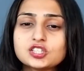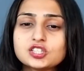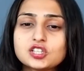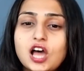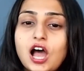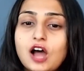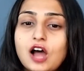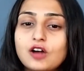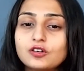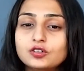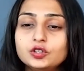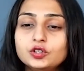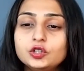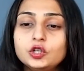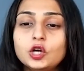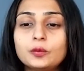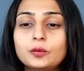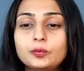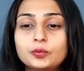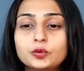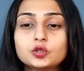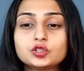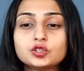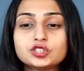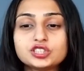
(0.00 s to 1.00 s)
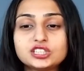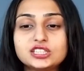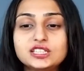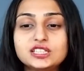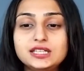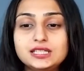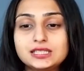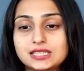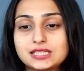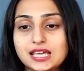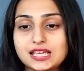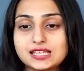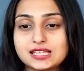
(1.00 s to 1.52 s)
So how do you approach
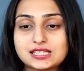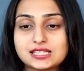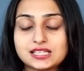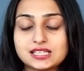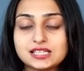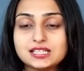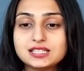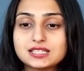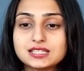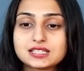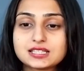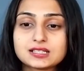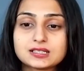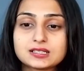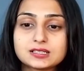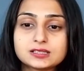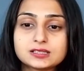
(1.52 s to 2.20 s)
these cases?